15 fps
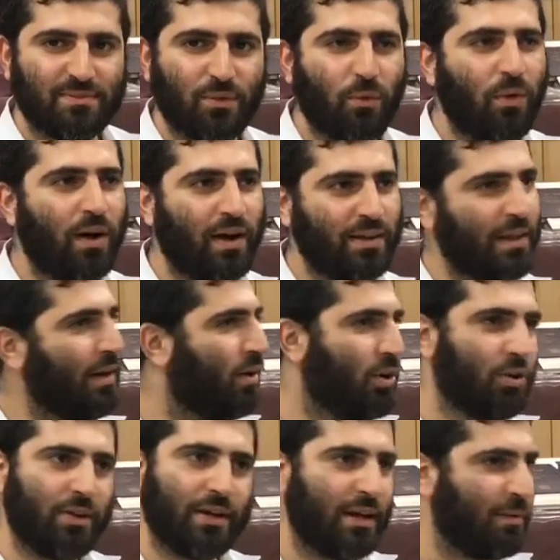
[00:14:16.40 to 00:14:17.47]
Why? They don't know
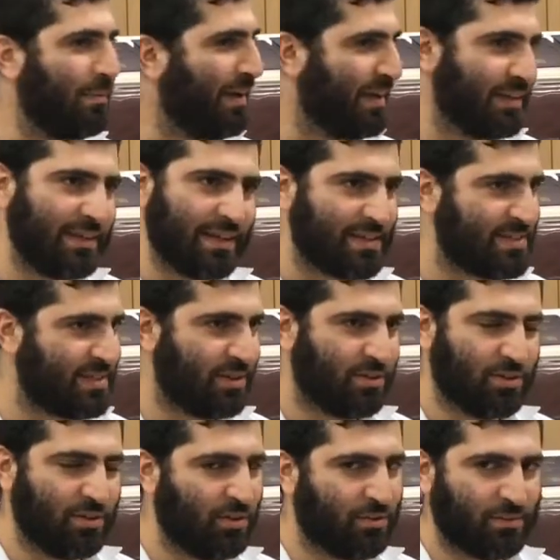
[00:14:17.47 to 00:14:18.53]
they're going to make it next
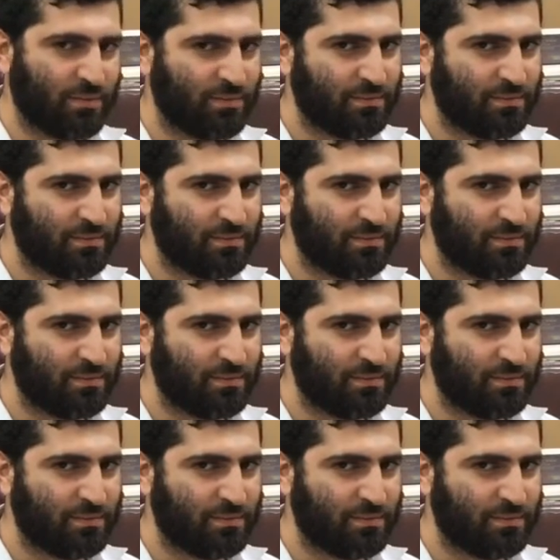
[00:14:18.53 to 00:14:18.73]
year or no.